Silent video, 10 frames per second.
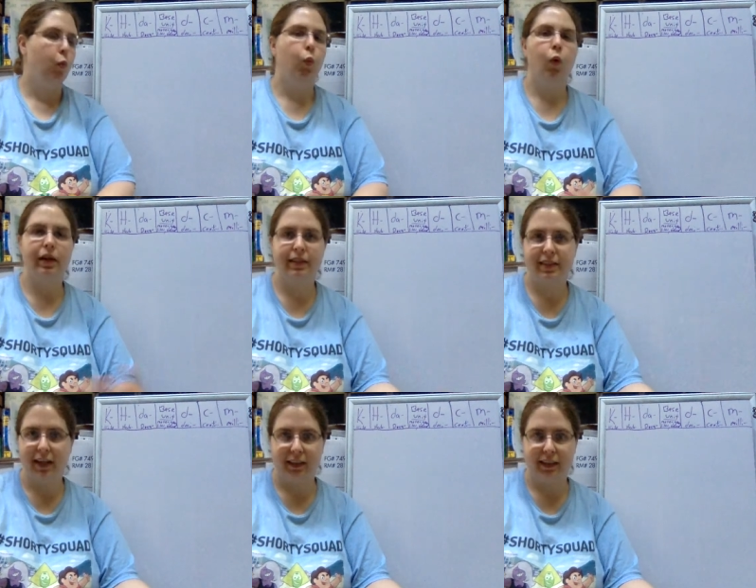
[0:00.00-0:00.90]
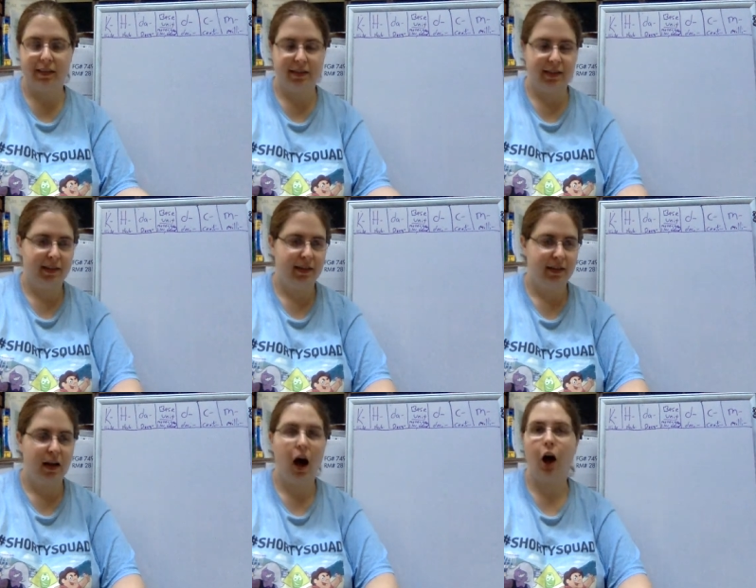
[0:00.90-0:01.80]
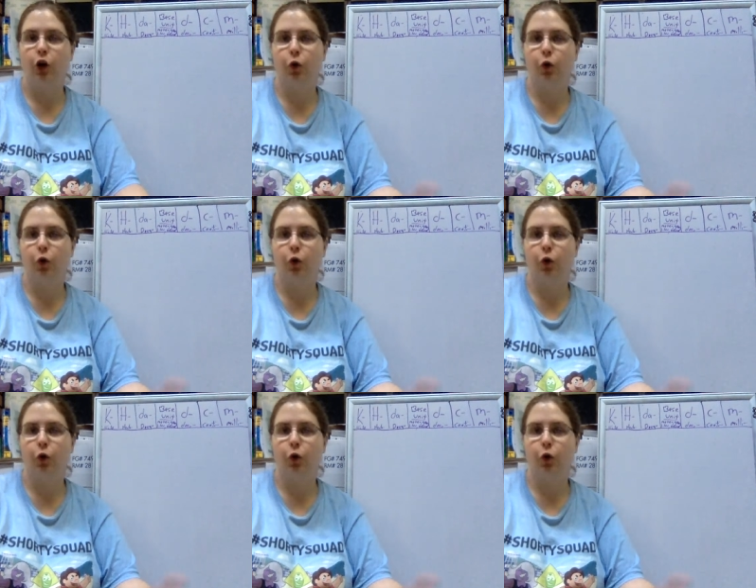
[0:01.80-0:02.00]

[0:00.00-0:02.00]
one second, a